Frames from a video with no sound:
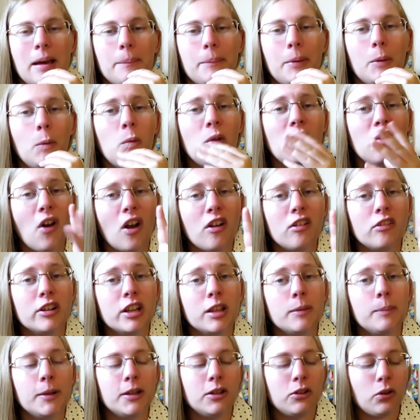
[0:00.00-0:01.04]
But we've
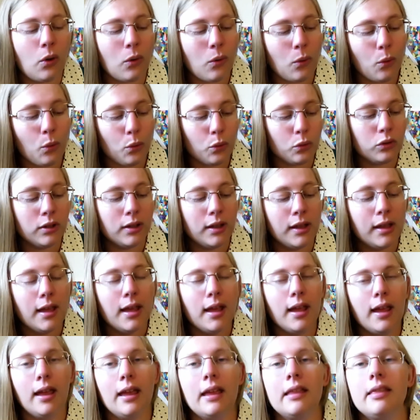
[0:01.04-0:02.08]
already been told
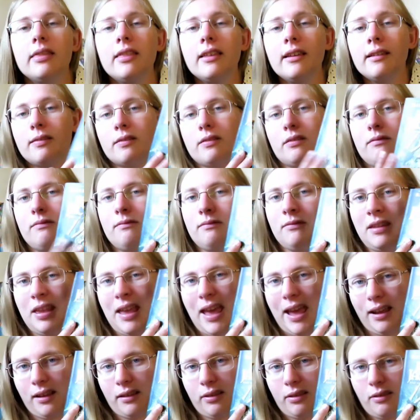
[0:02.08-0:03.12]
in this
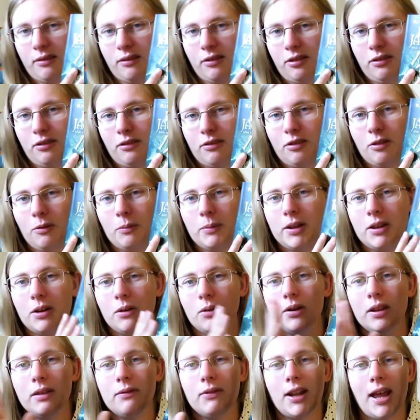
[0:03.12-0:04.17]
text, so we
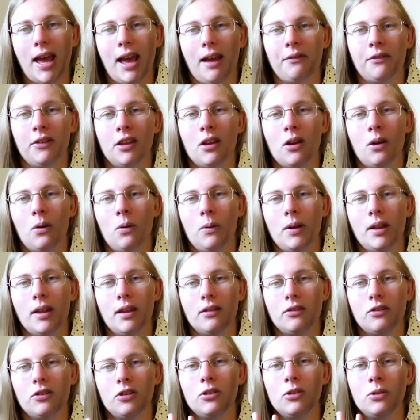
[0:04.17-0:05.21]
don't even have to go
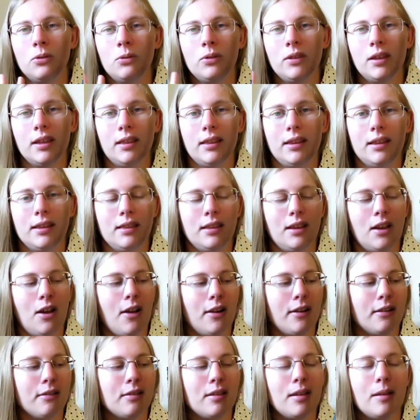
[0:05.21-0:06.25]
into the Iliad and the
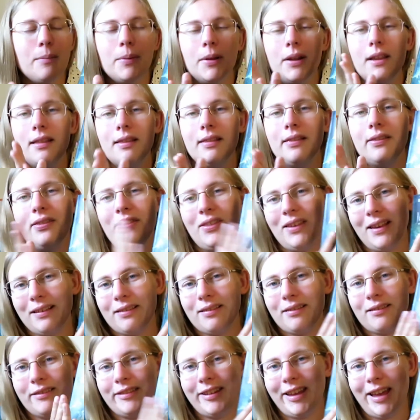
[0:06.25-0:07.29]
Odyssey, but in
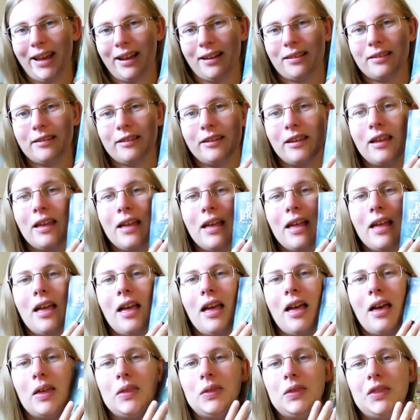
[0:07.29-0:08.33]
this text,
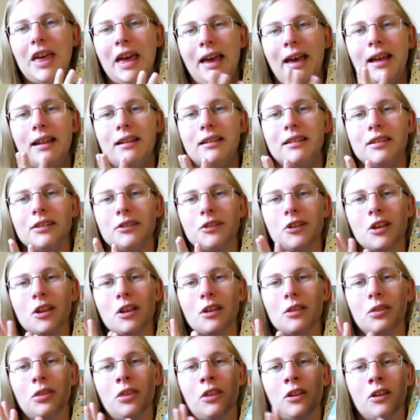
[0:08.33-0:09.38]
that
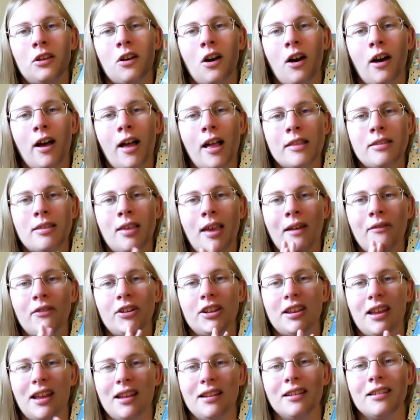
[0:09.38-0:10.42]
the gods have a
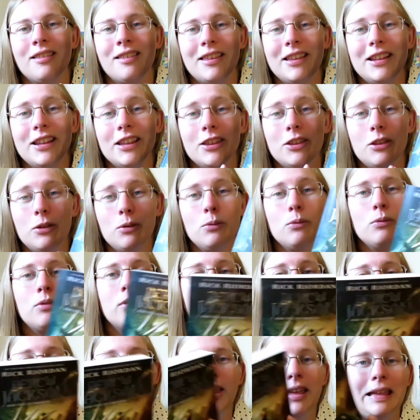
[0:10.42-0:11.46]
tendency to use
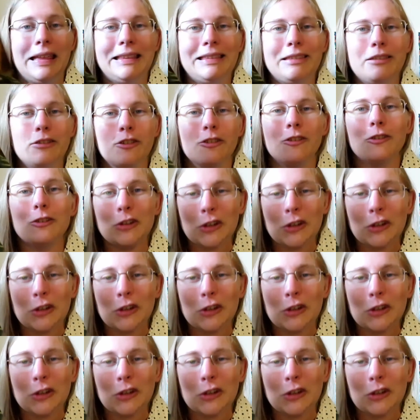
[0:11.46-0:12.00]
their kids